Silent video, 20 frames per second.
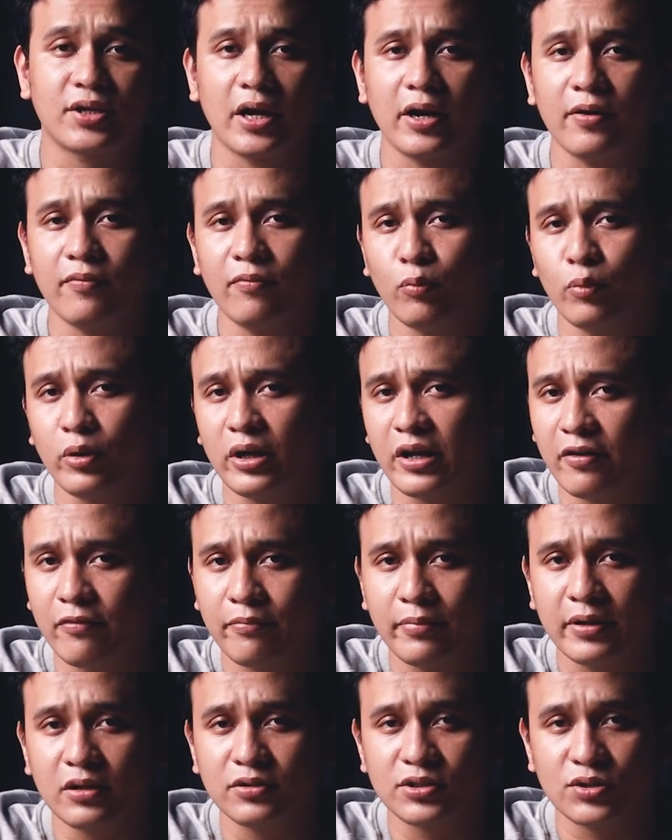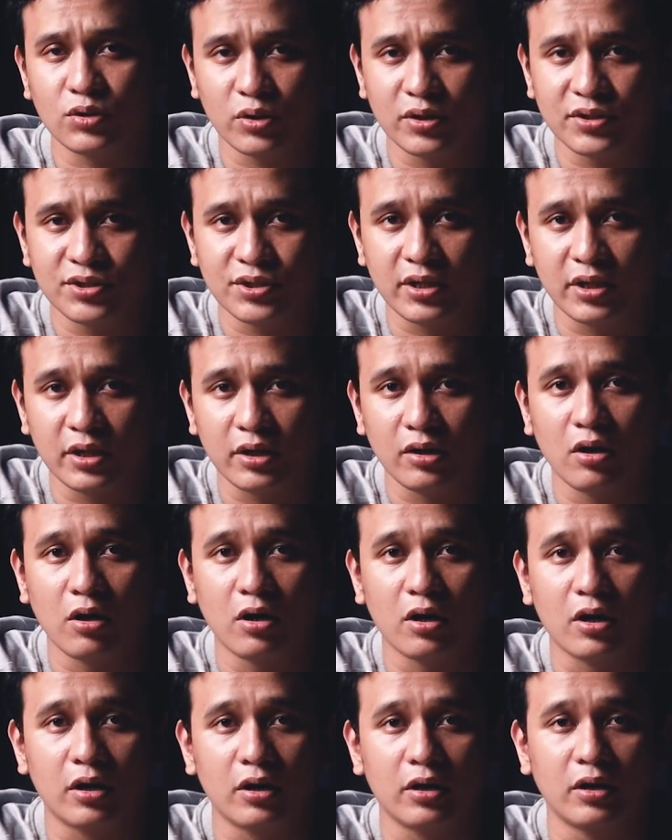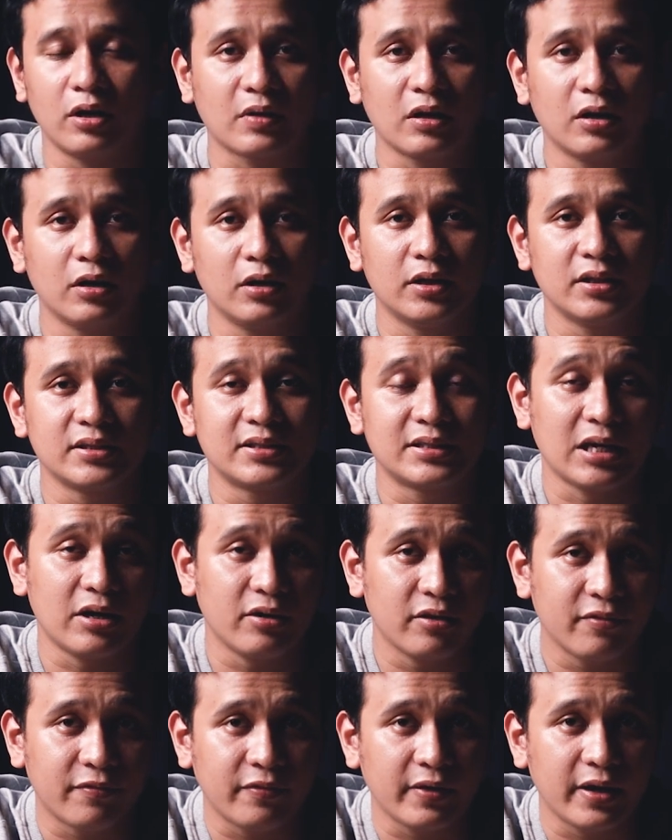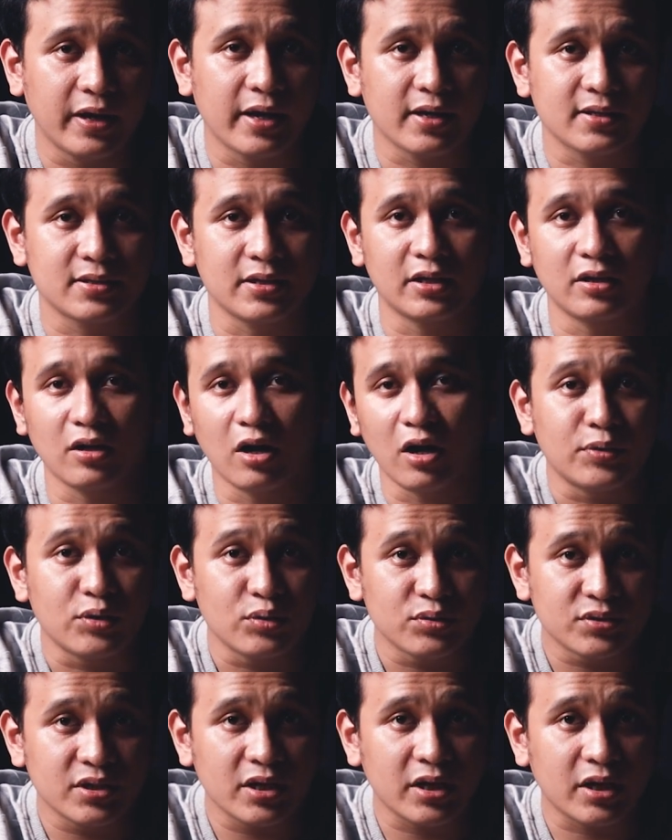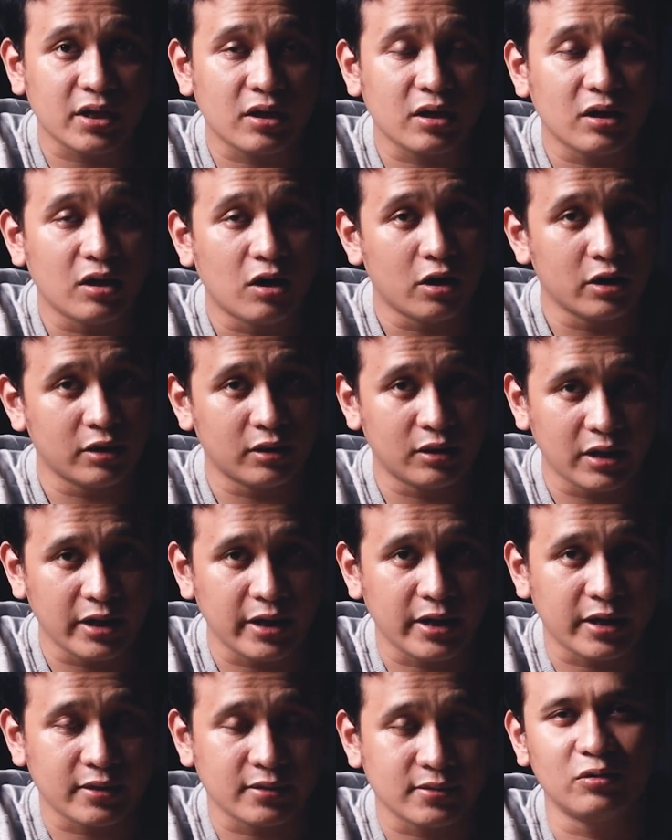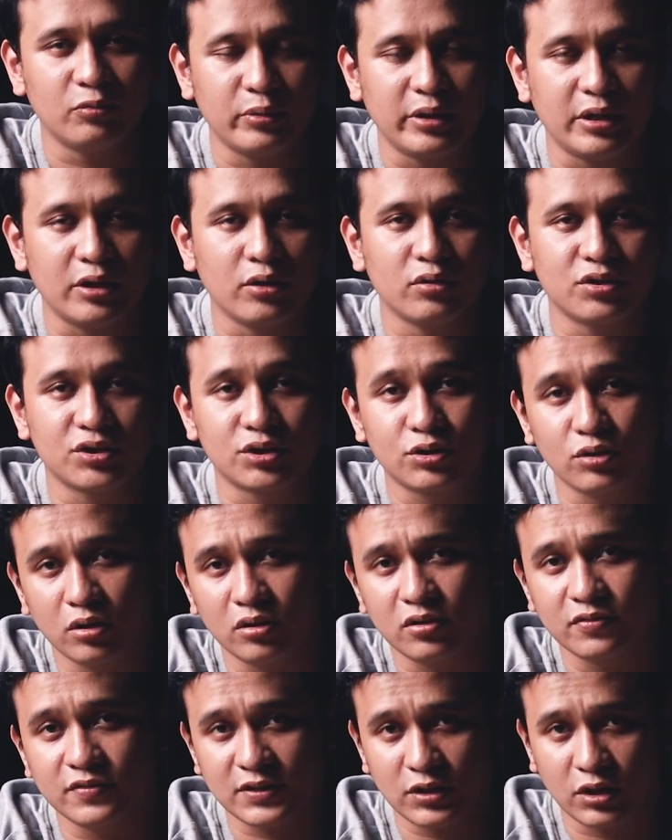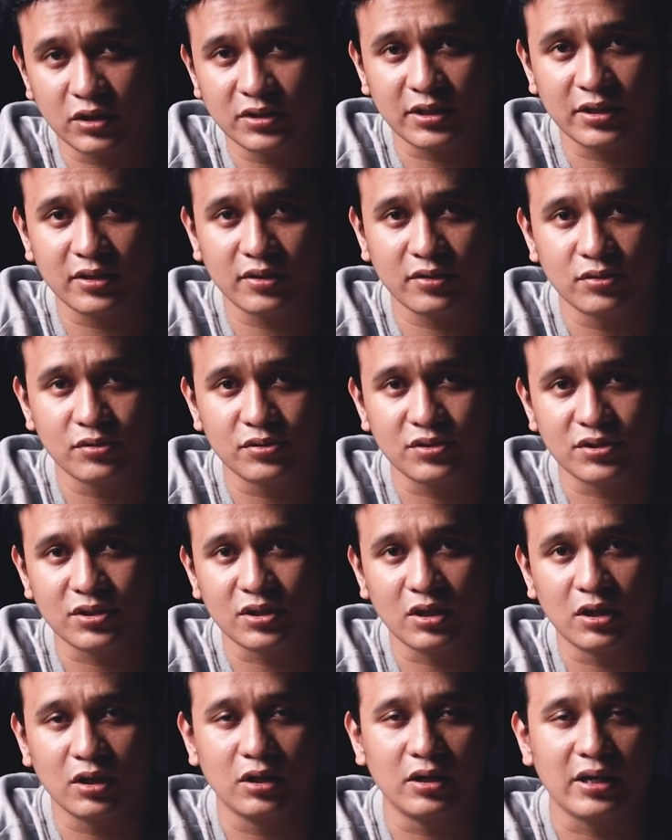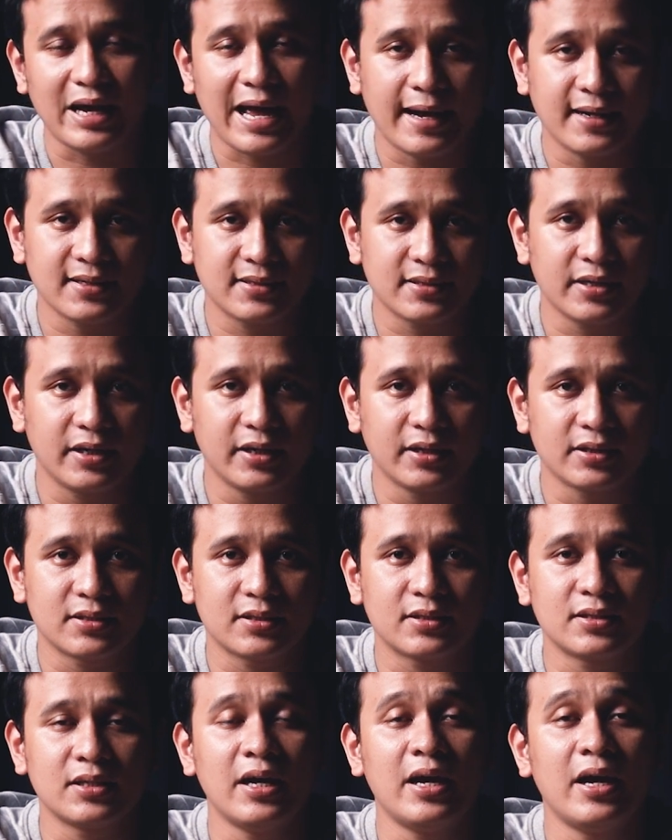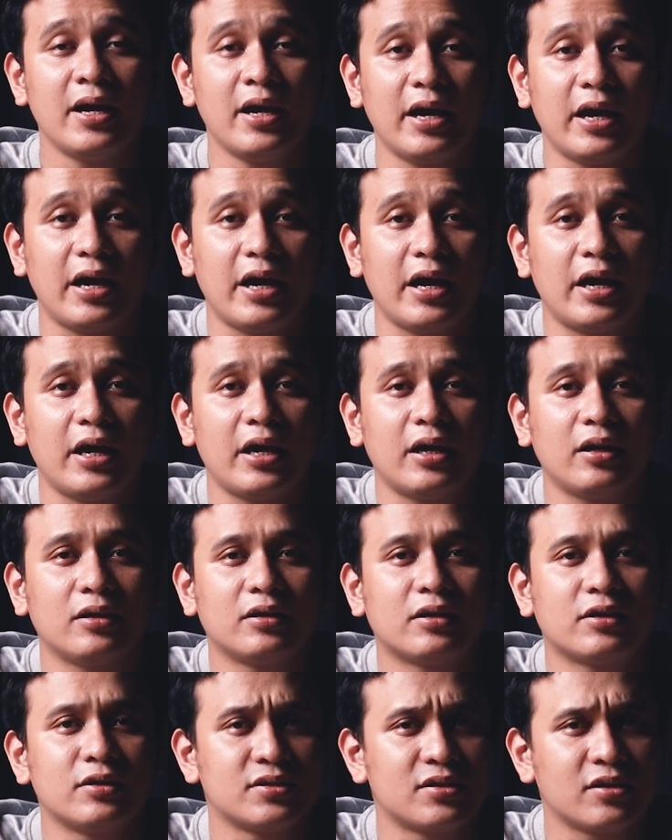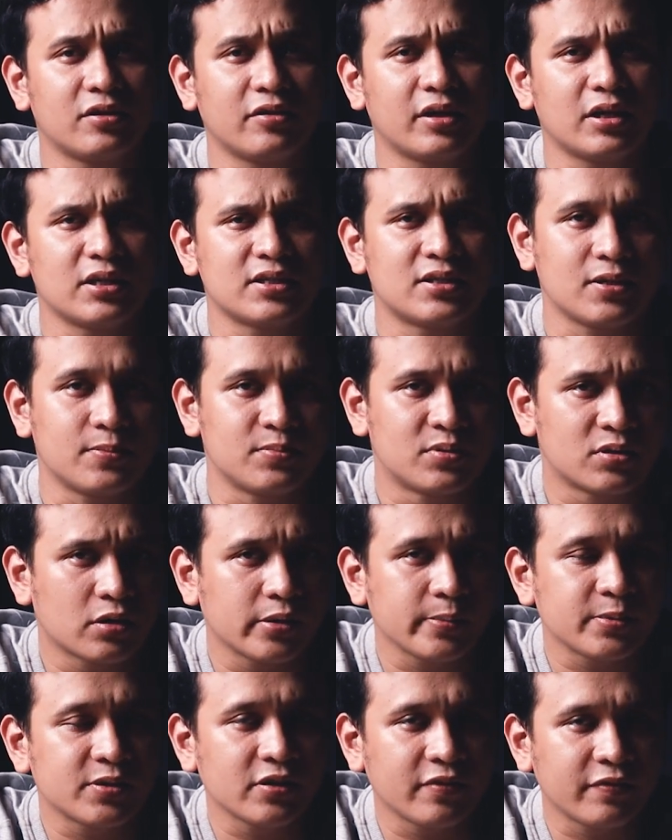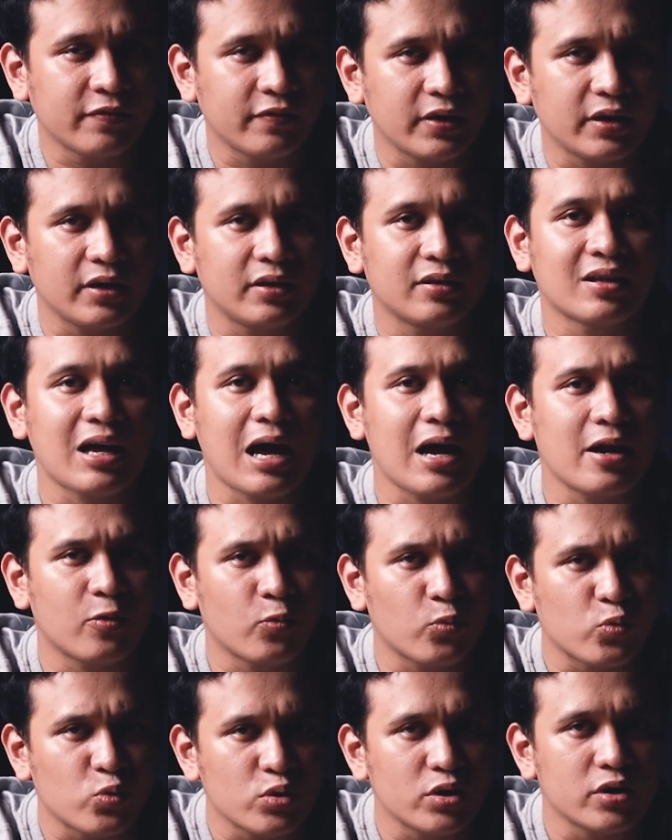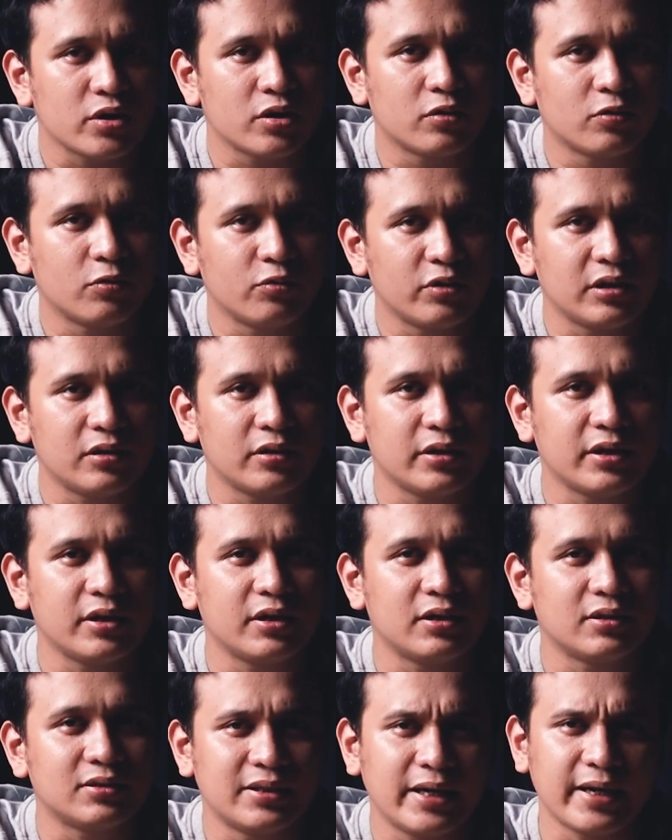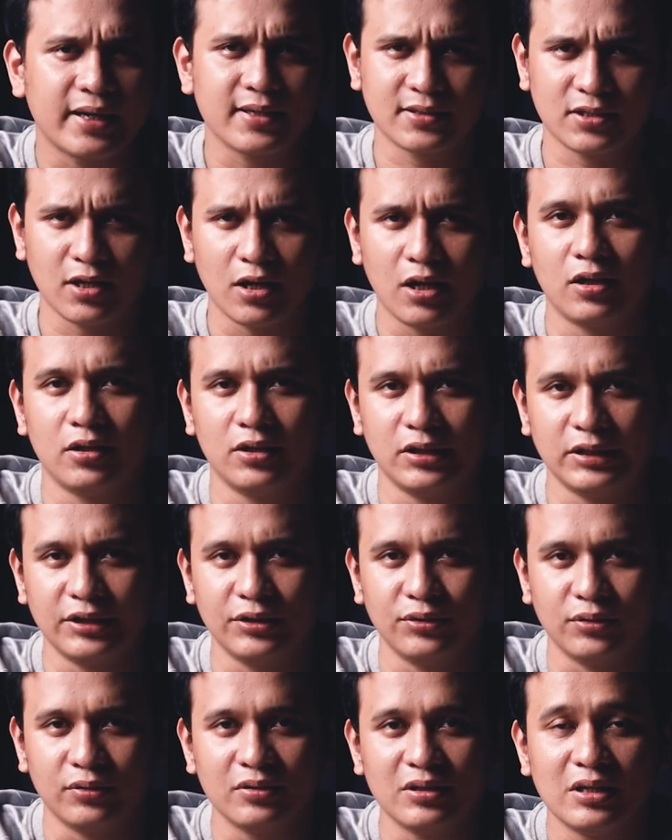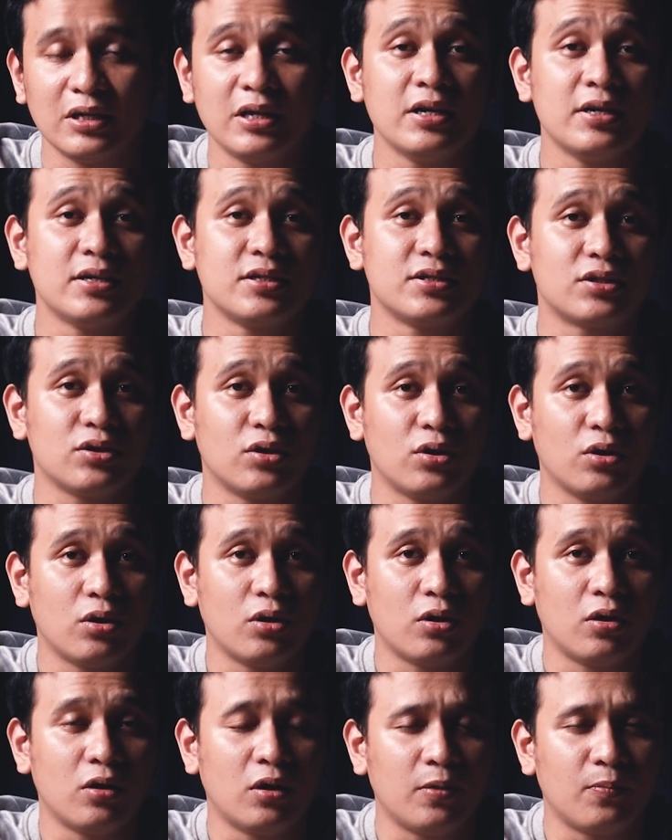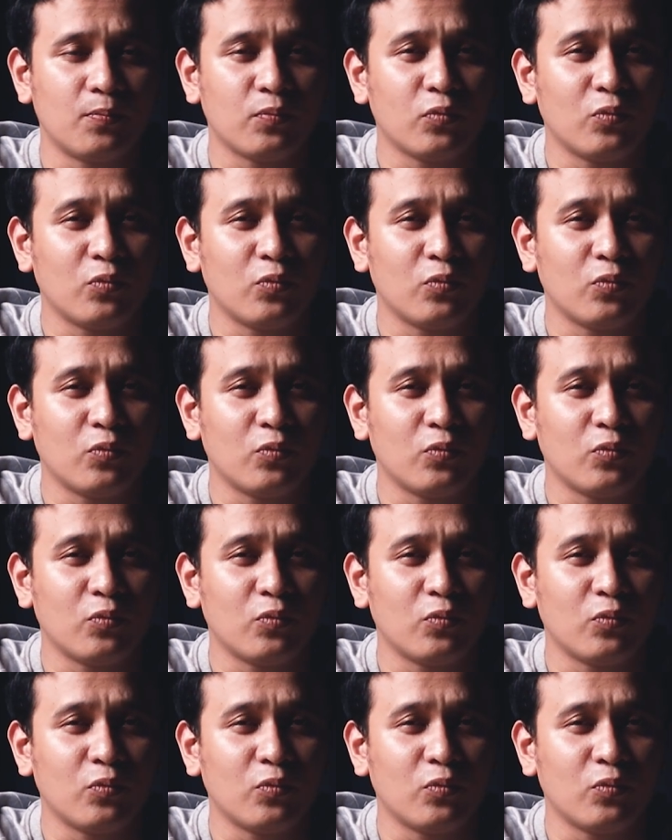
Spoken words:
time, we have been sourcing our sound effects and music online. We know the struggle of sourcing those assets, and considering the subscription fee, that would really take a toll on you. So